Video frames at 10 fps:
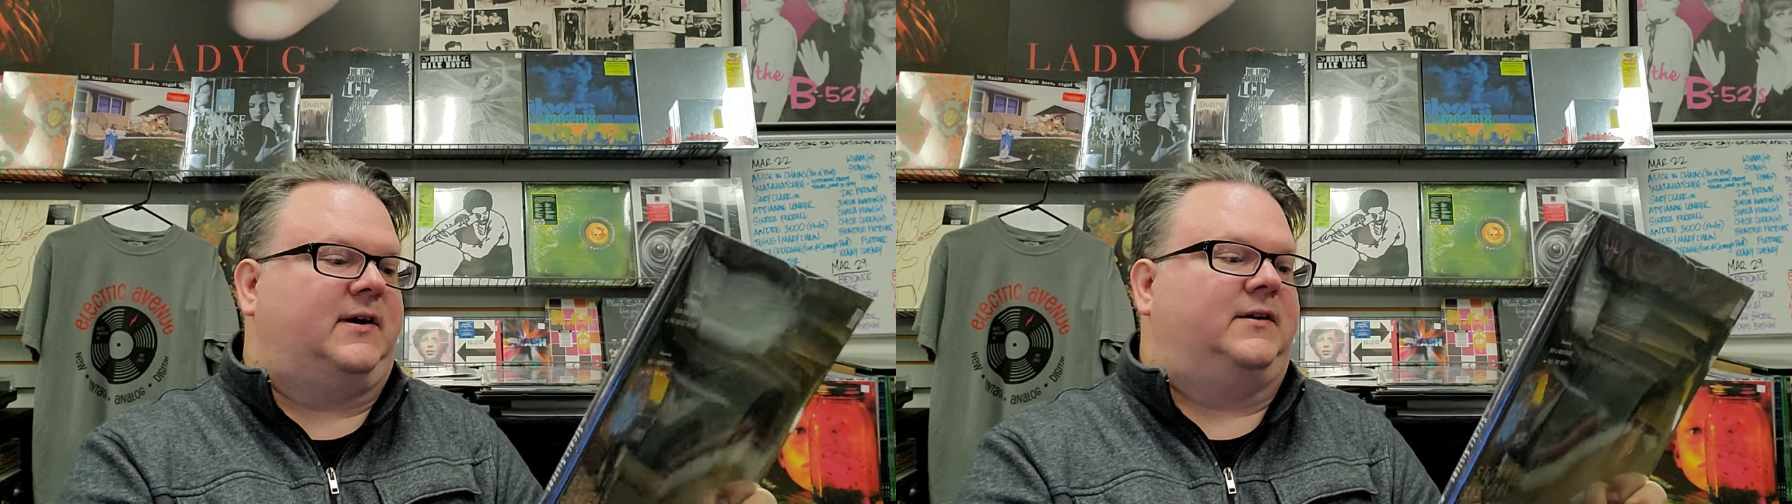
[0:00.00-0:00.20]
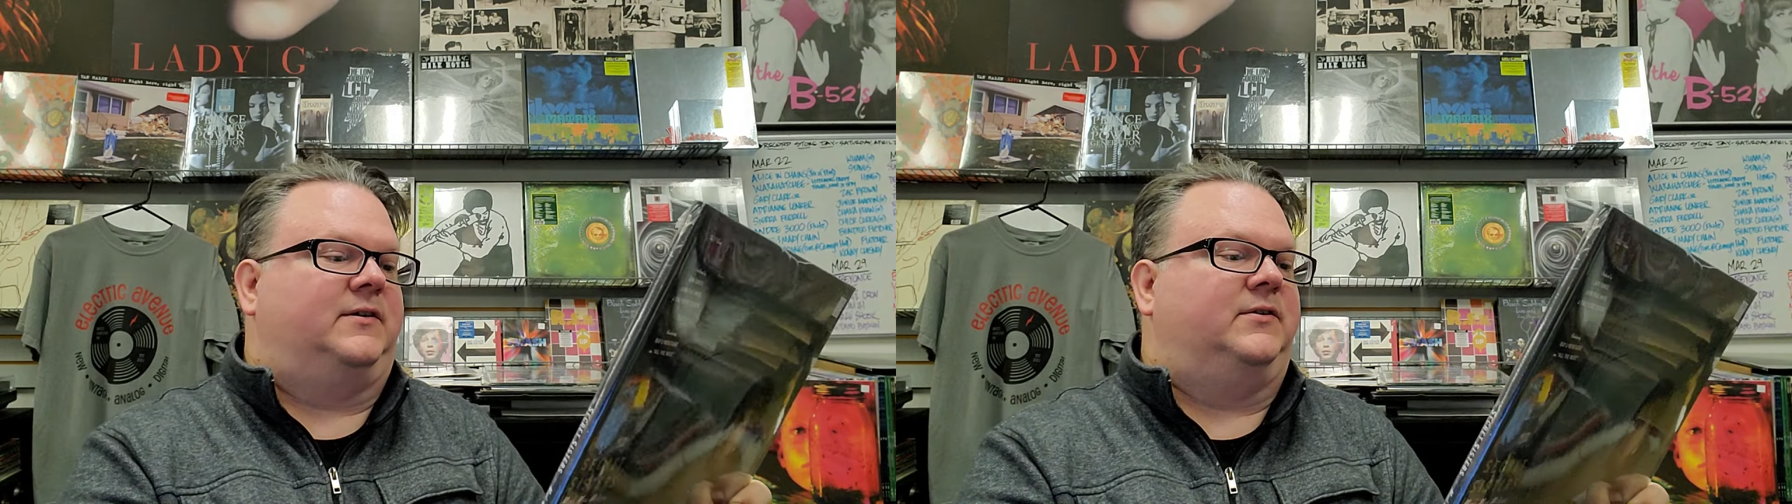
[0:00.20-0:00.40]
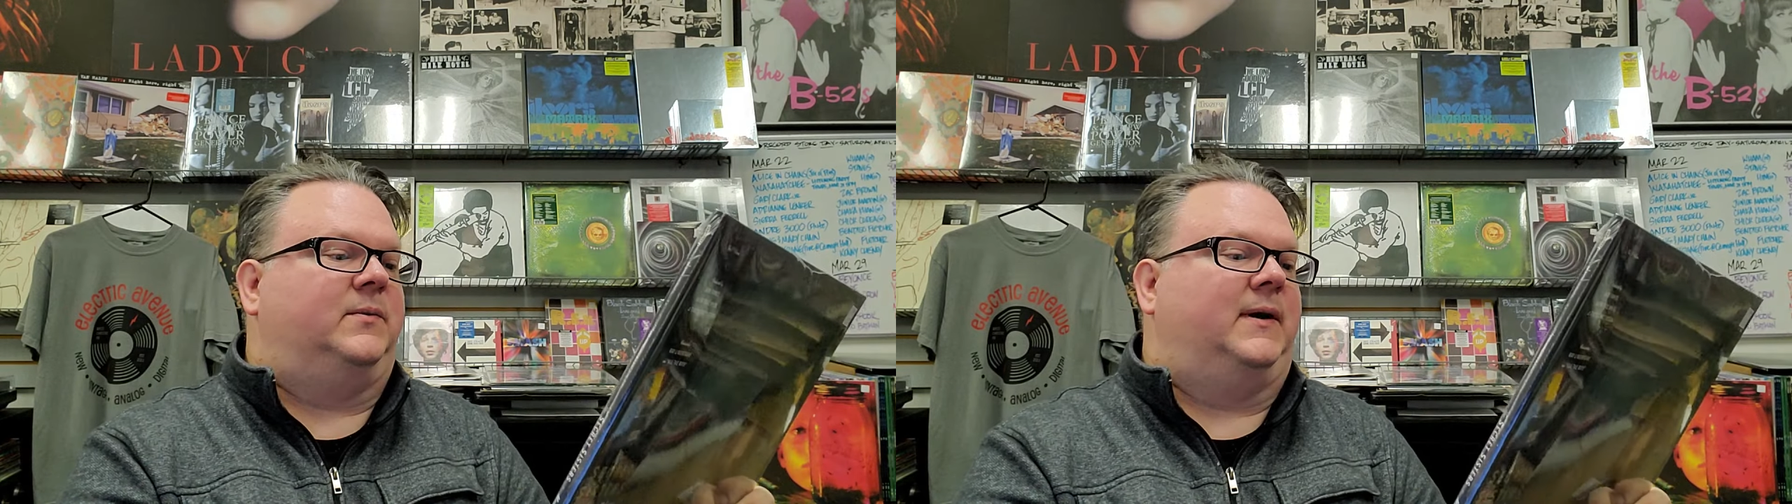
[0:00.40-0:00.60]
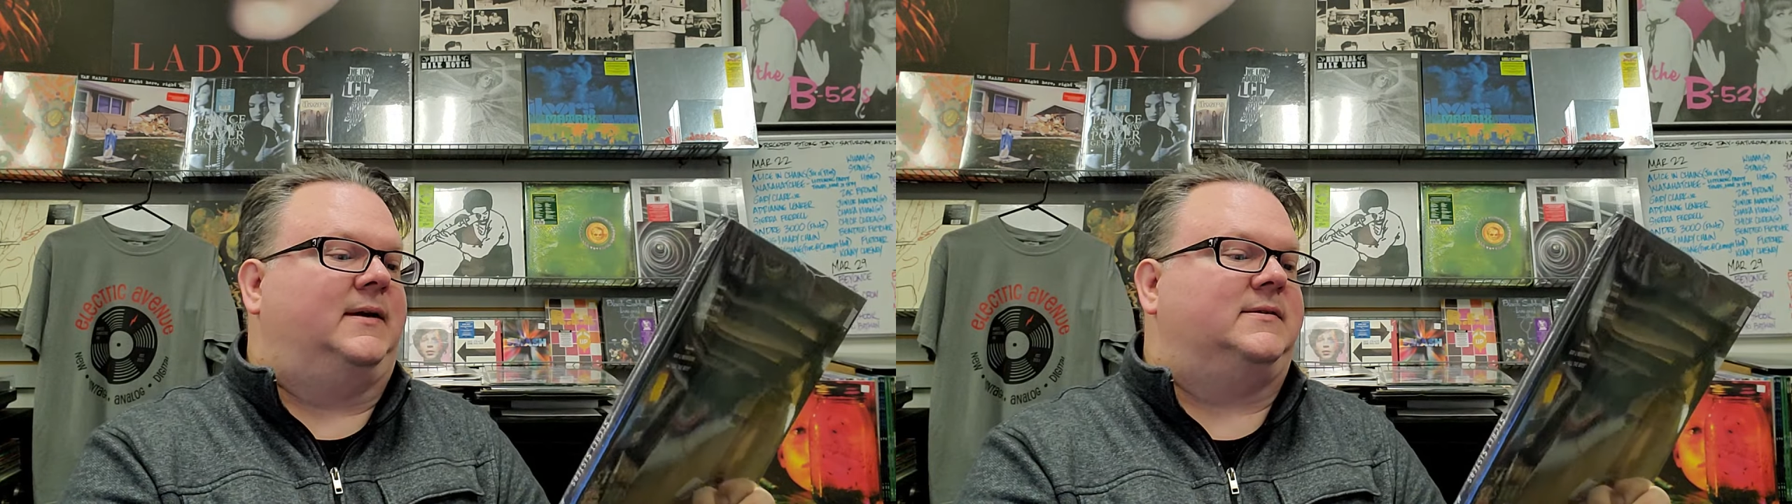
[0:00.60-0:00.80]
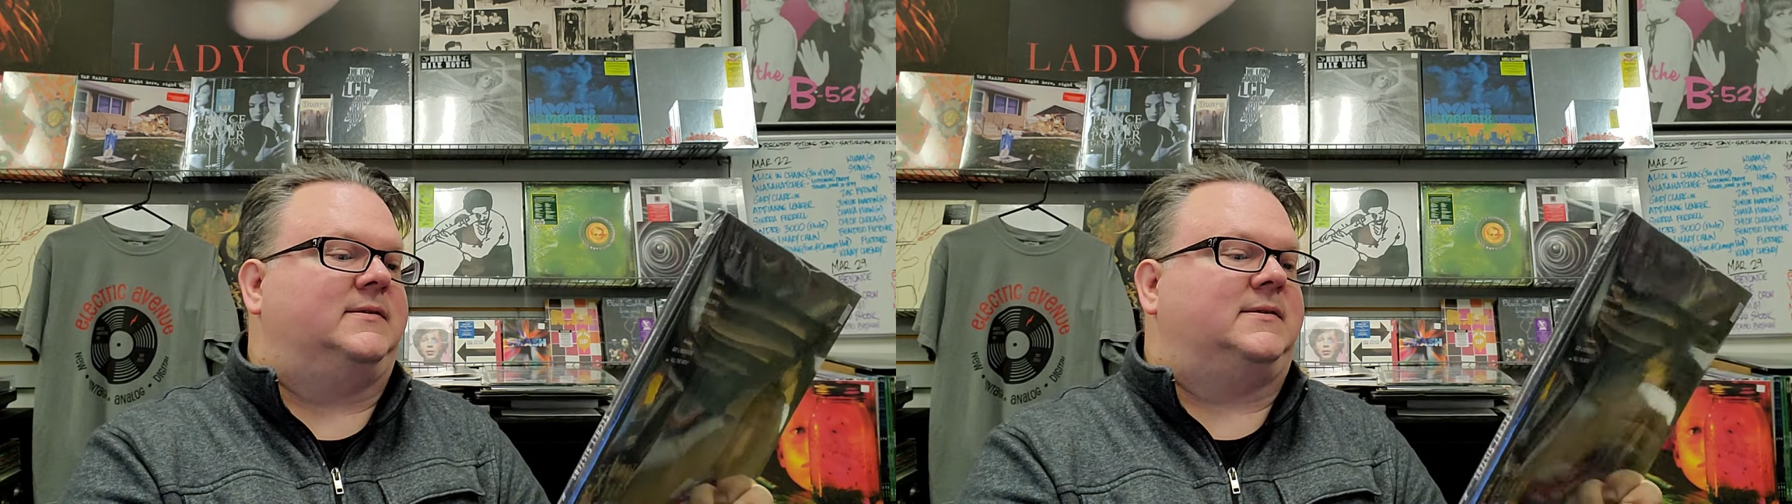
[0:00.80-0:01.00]
on New
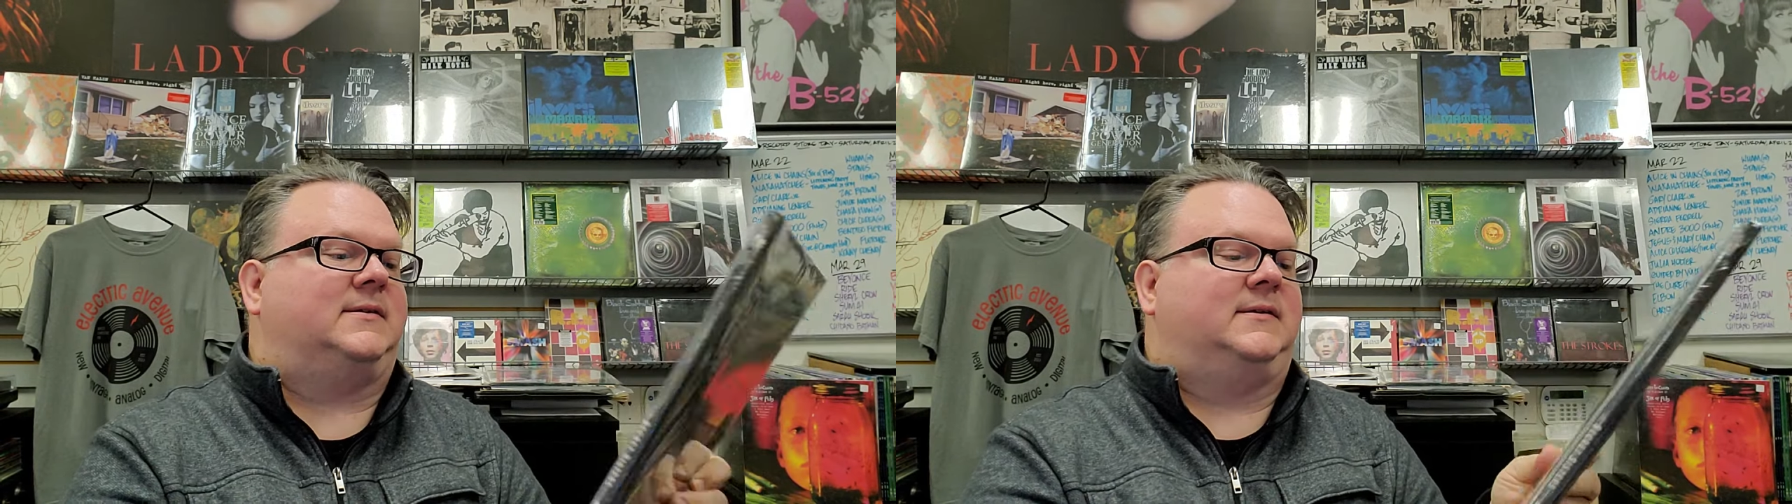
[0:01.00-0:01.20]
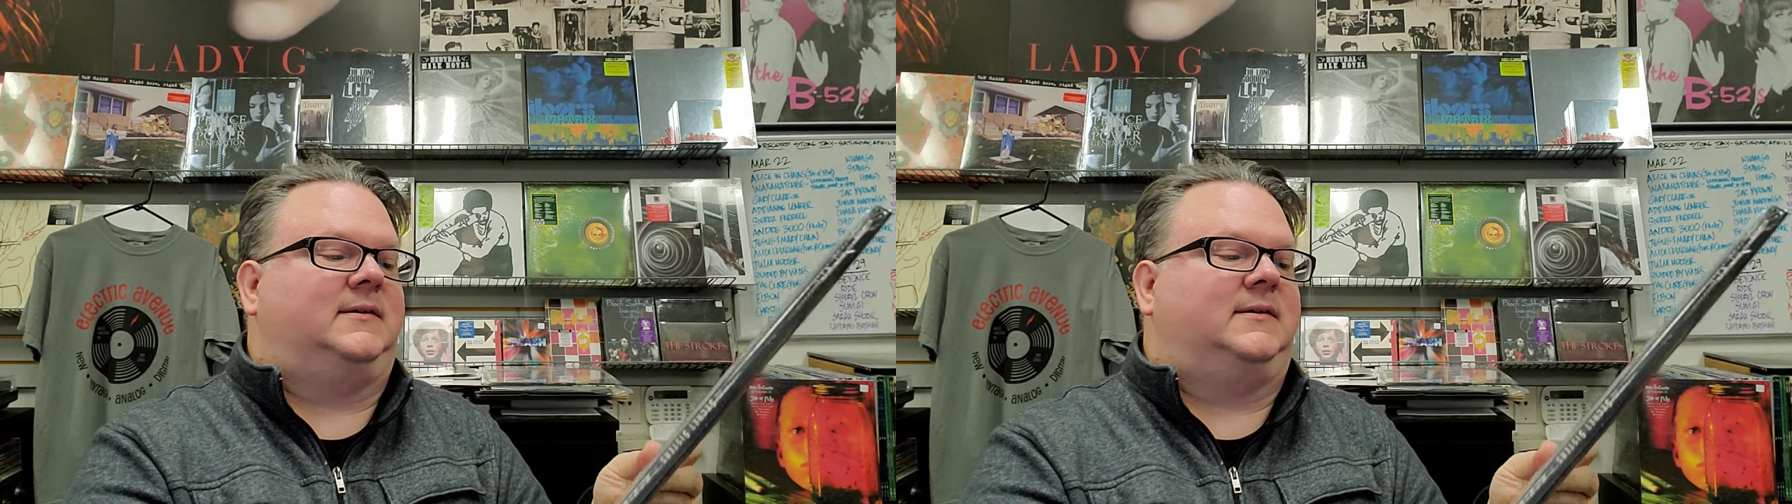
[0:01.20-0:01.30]
West.